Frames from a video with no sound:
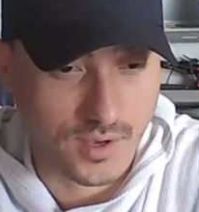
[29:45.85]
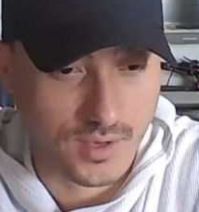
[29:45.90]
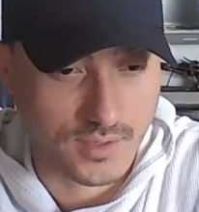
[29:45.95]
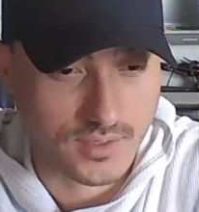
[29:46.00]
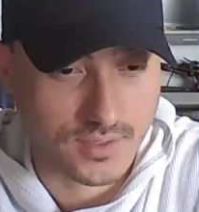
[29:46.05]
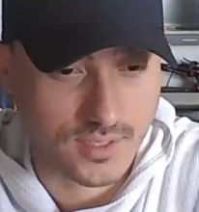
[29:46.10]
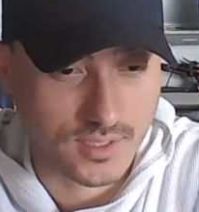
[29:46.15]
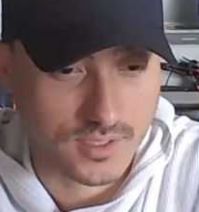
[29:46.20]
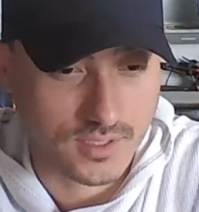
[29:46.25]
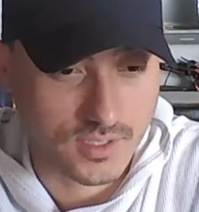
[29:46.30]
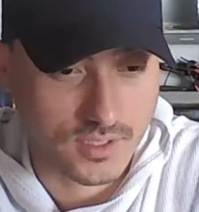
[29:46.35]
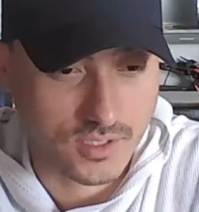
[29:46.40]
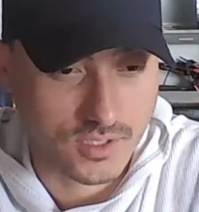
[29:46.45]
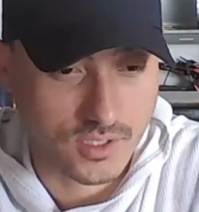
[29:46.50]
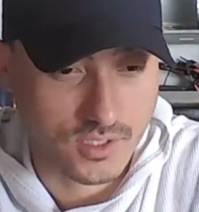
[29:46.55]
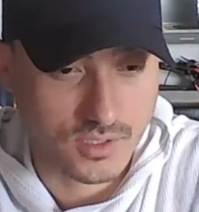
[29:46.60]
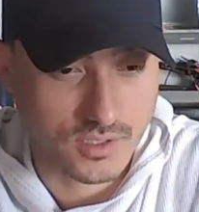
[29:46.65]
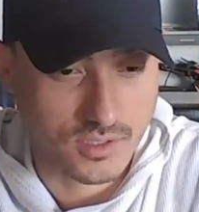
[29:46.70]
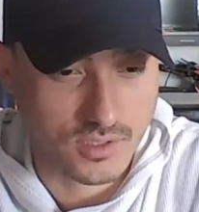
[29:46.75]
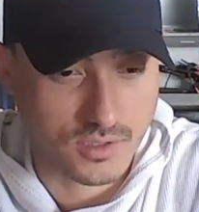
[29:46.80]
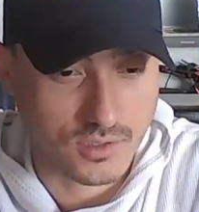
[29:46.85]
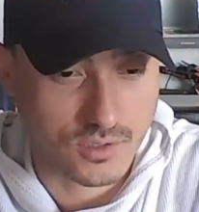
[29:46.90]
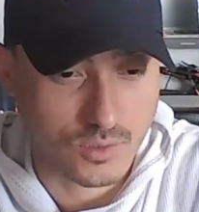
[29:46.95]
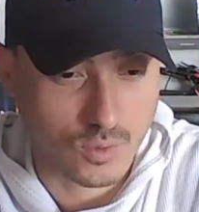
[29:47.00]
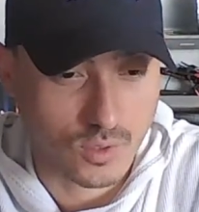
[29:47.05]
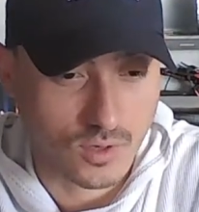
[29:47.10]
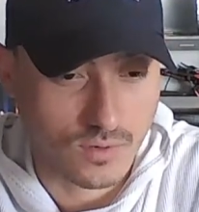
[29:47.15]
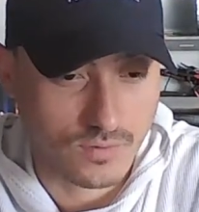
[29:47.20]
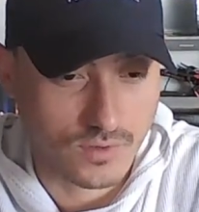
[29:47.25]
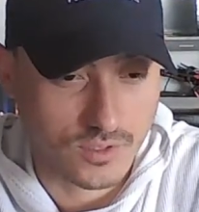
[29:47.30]
6 inches to
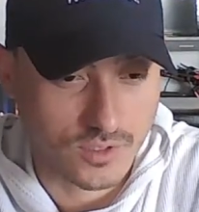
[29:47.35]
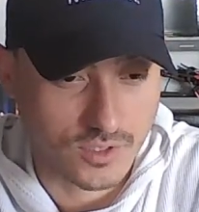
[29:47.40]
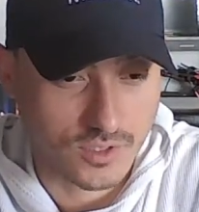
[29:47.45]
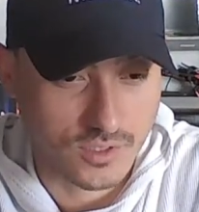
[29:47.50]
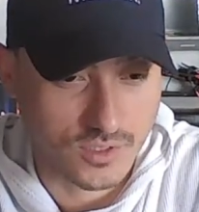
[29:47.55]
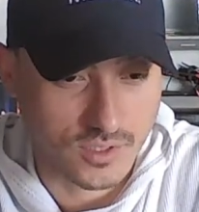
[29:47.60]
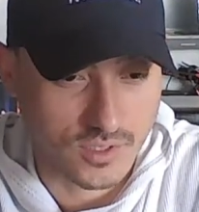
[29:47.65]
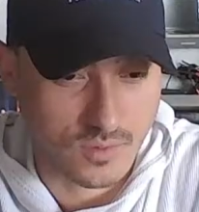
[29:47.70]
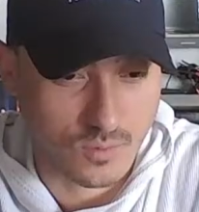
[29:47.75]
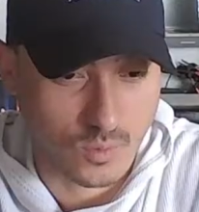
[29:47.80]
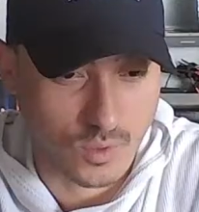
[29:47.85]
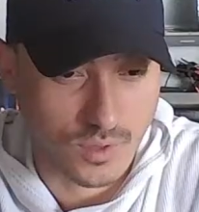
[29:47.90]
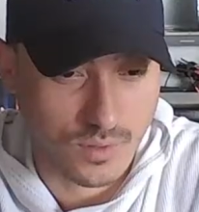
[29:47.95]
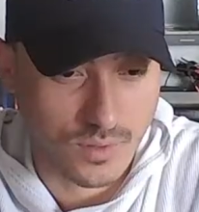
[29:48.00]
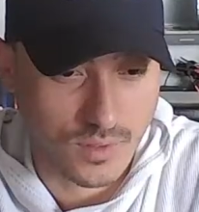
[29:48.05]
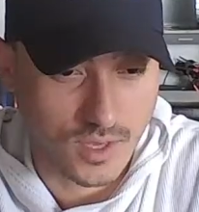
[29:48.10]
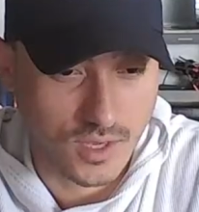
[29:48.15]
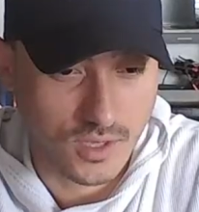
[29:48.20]
12 inches in width